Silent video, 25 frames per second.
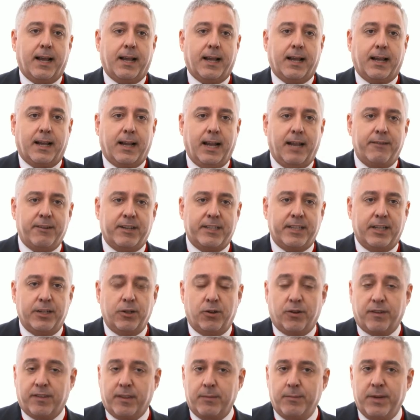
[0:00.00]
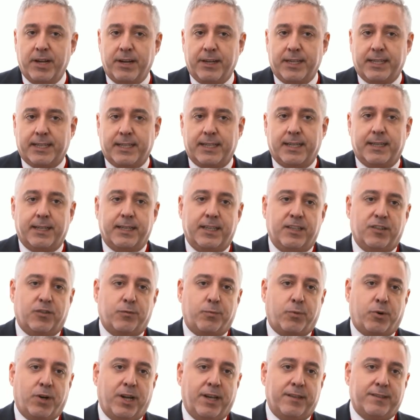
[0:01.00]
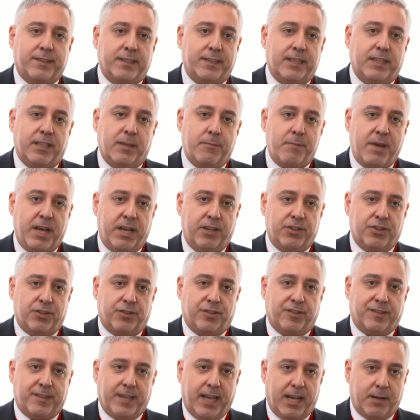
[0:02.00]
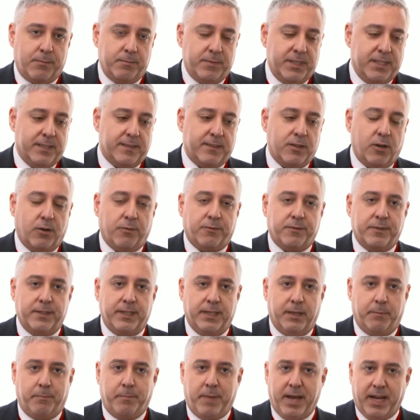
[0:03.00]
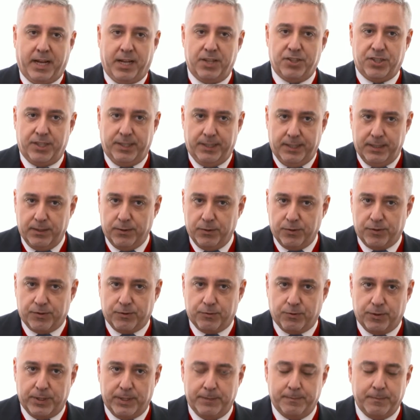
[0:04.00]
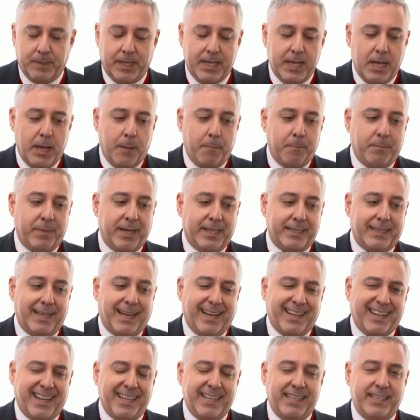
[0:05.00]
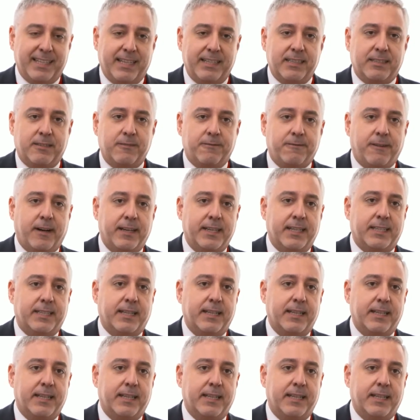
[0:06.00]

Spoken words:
Clevertech North America is present in the major segments of the packaging industry, but I can identify at